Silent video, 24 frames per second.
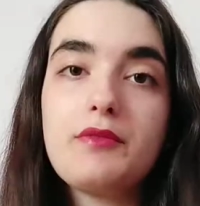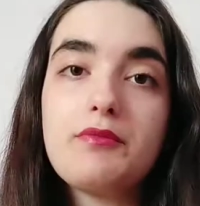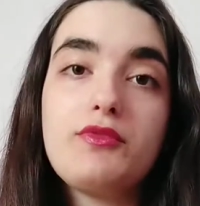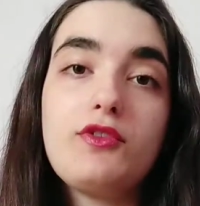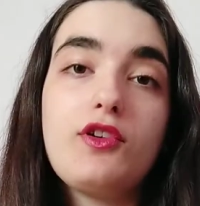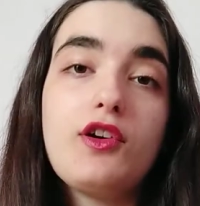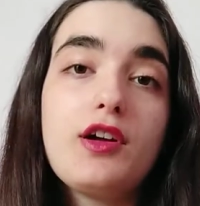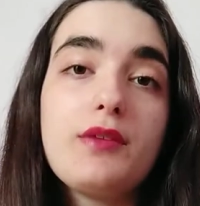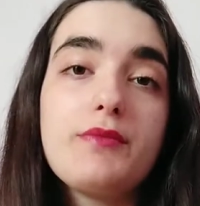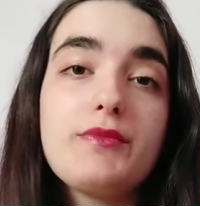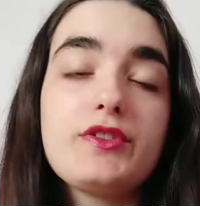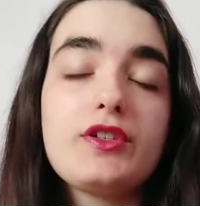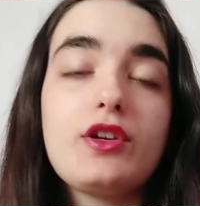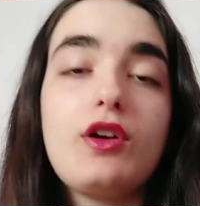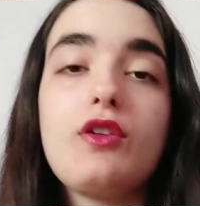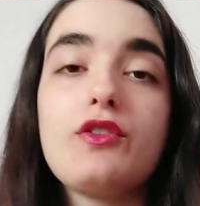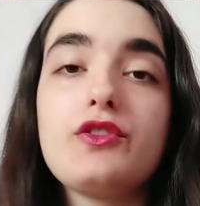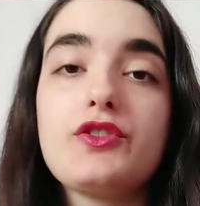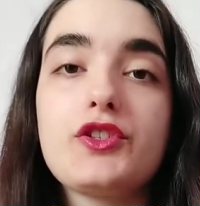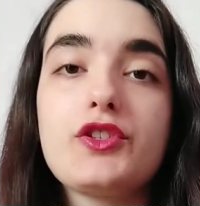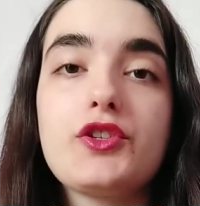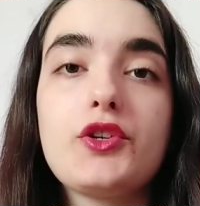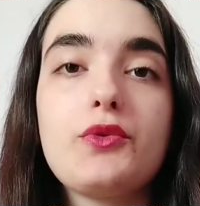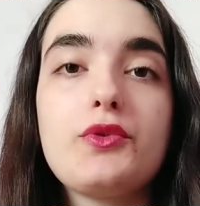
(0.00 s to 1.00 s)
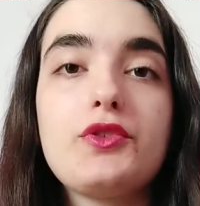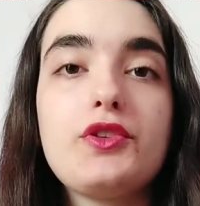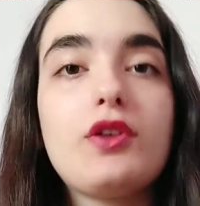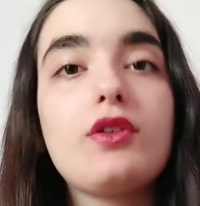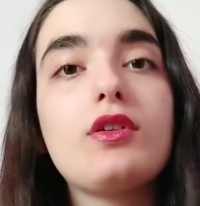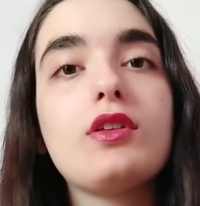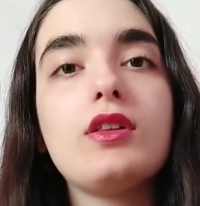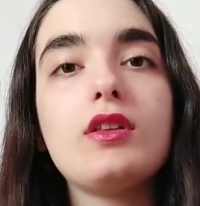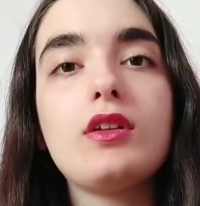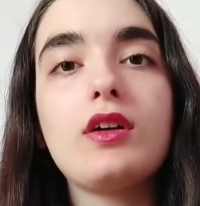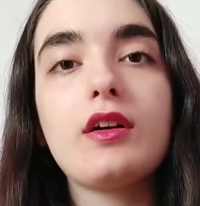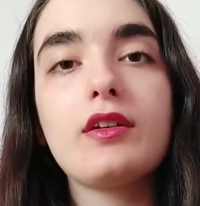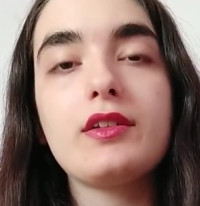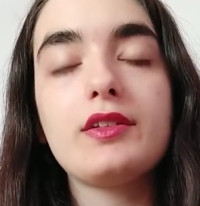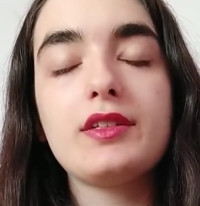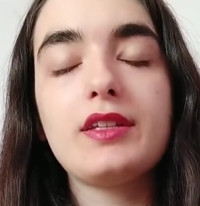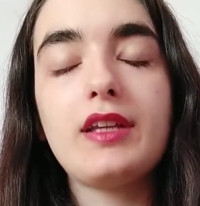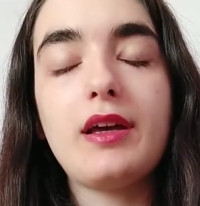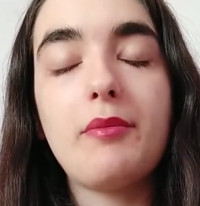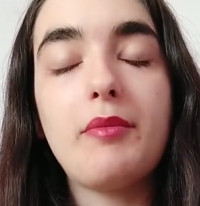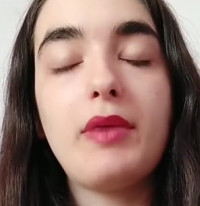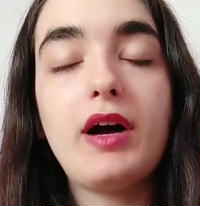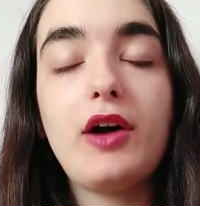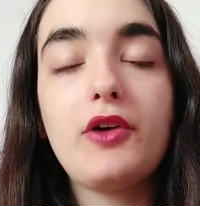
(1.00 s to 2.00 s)
poems also talk a lot
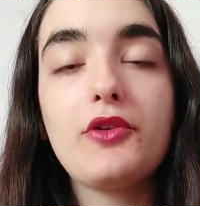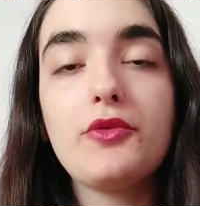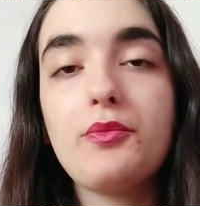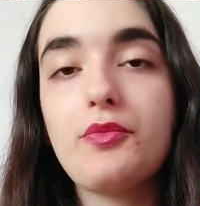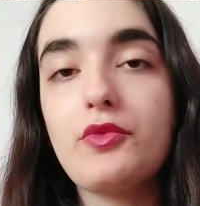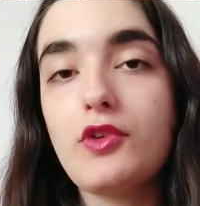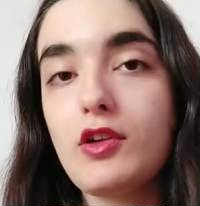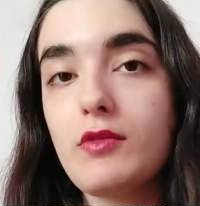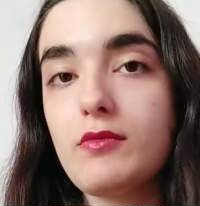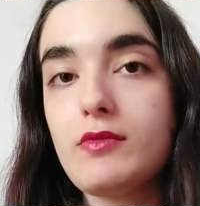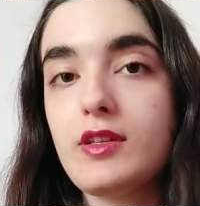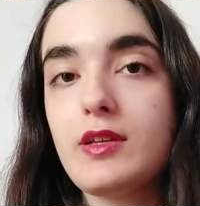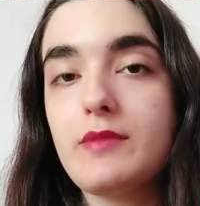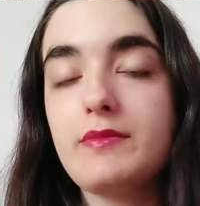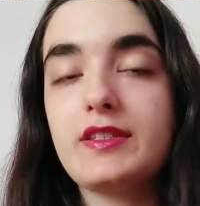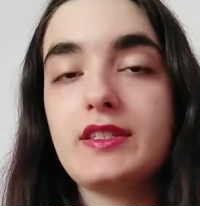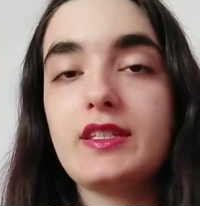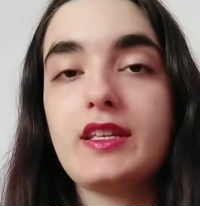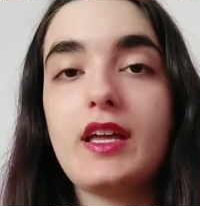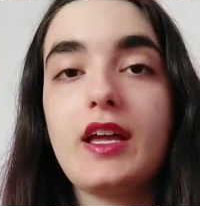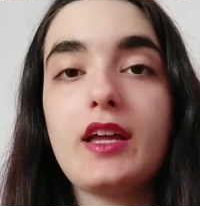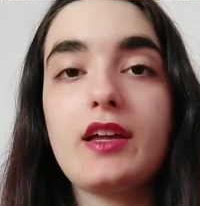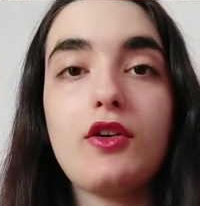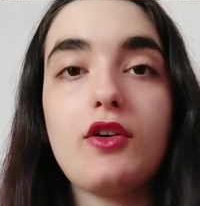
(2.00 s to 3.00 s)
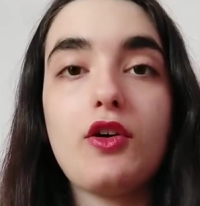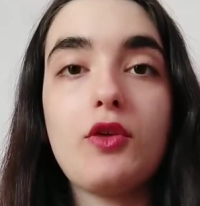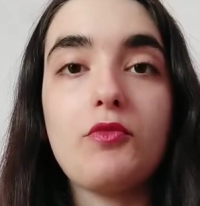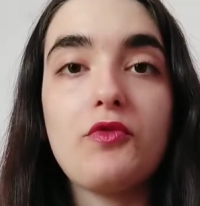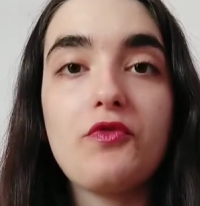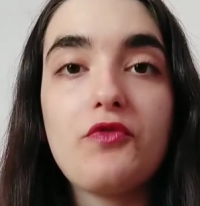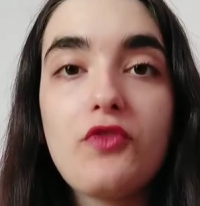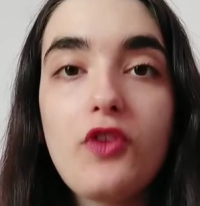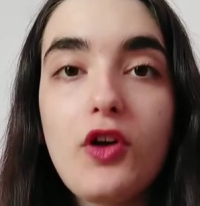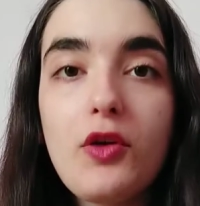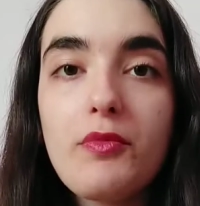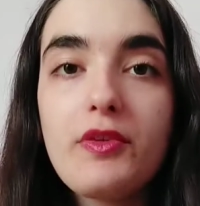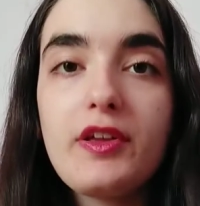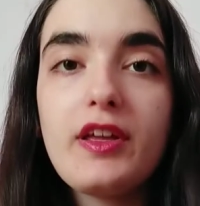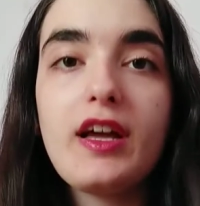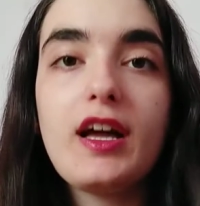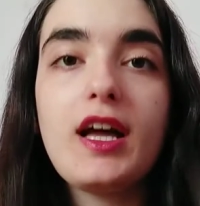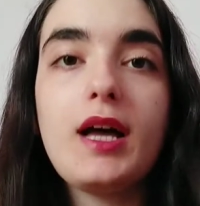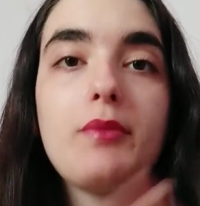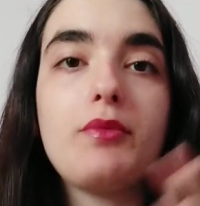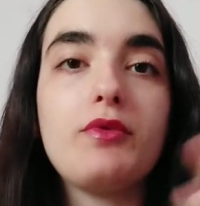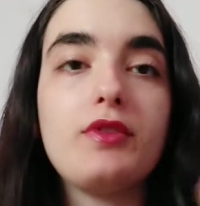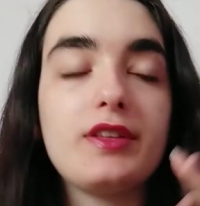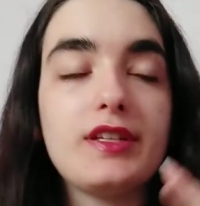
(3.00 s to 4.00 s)
about problems like
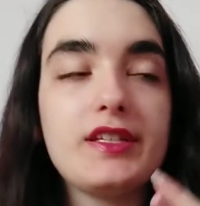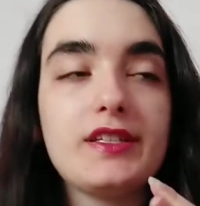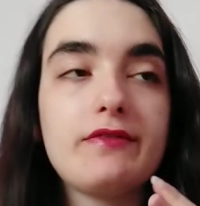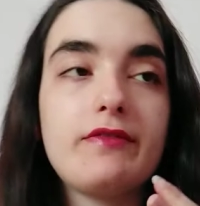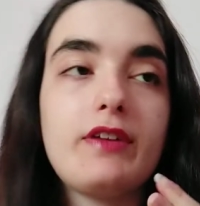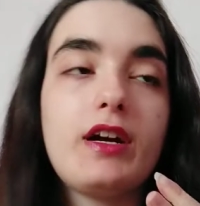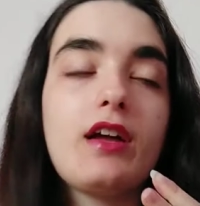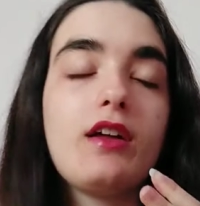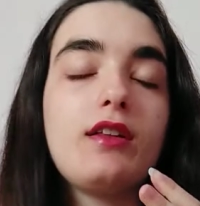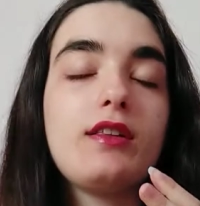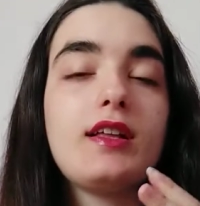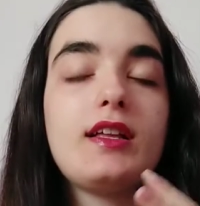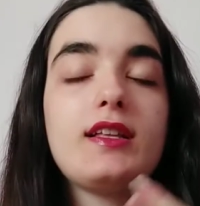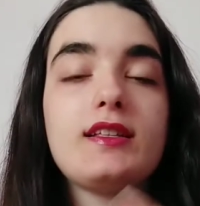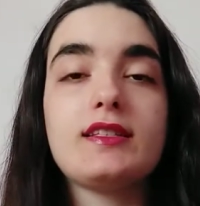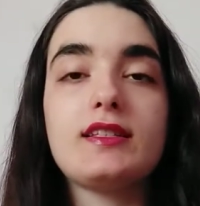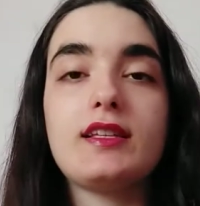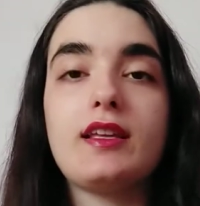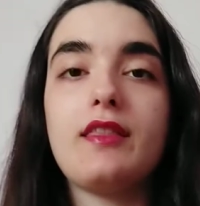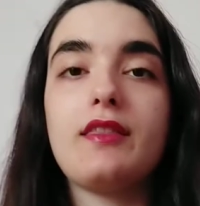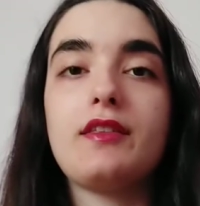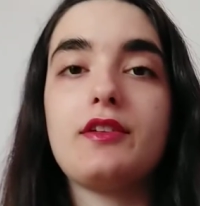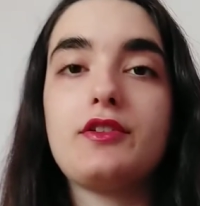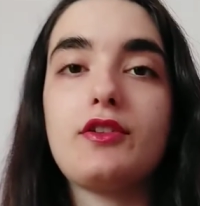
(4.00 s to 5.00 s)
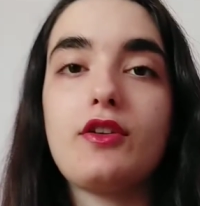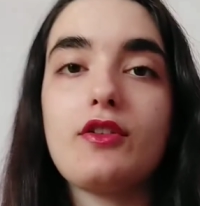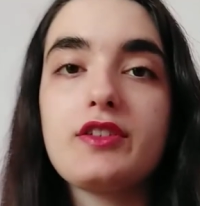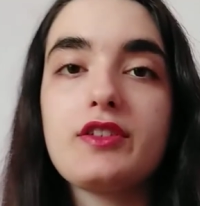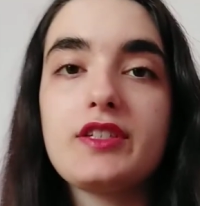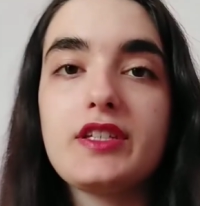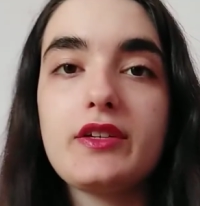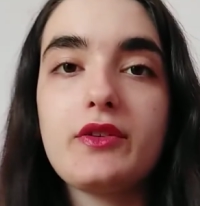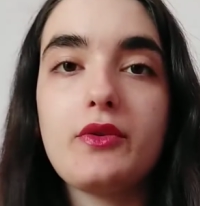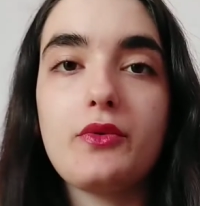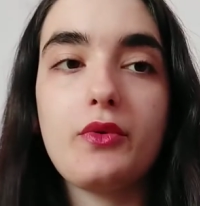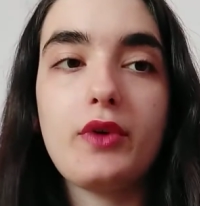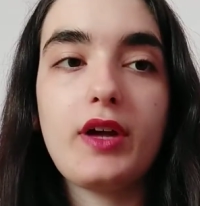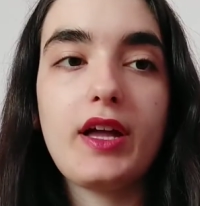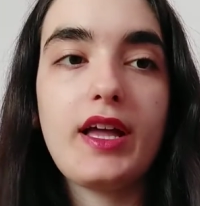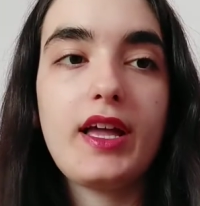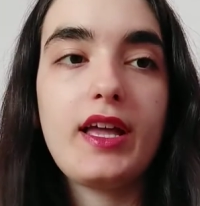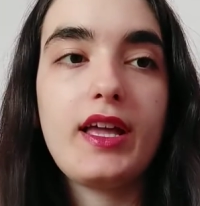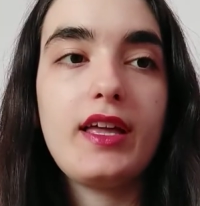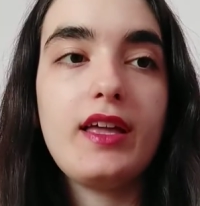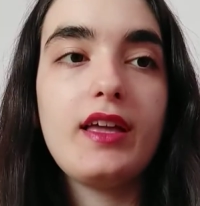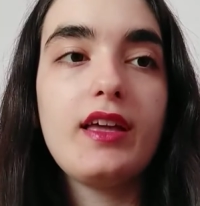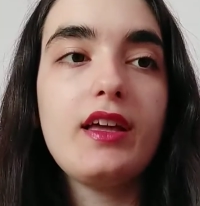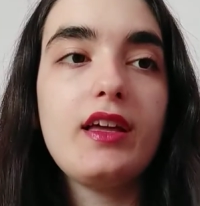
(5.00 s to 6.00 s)
homophobia, police violence, and the toxic
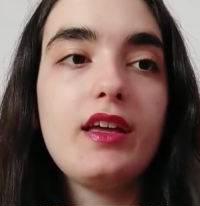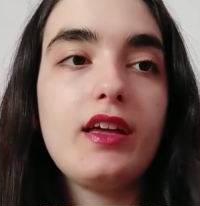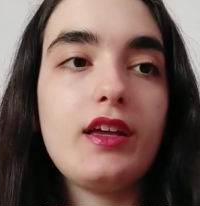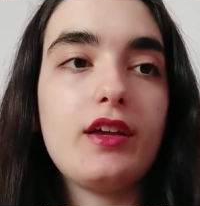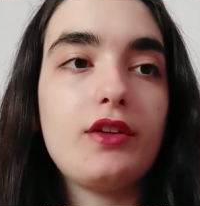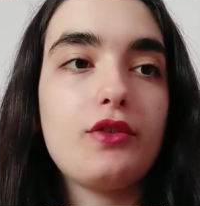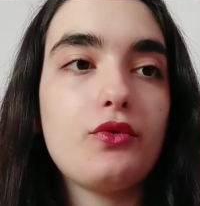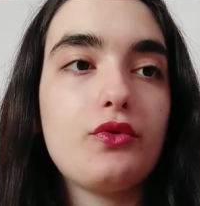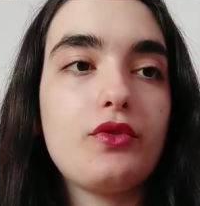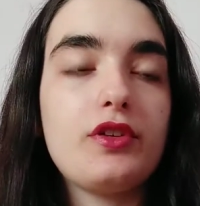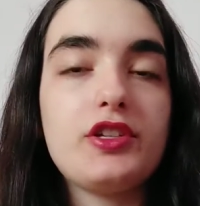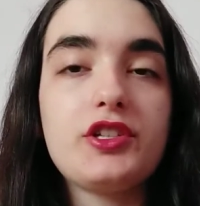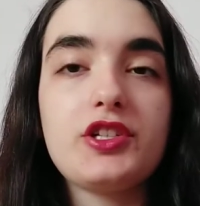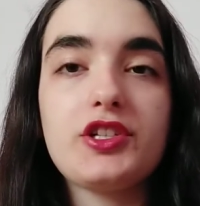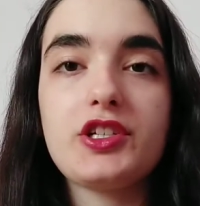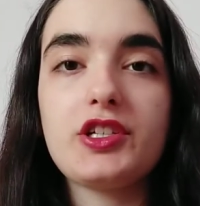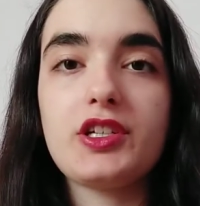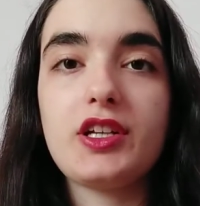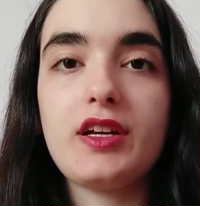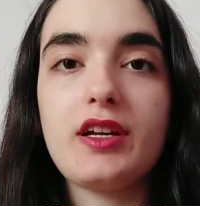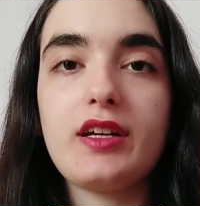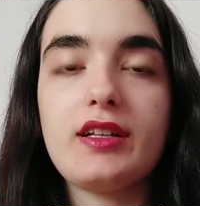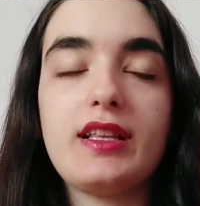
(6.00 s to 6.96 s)
way in which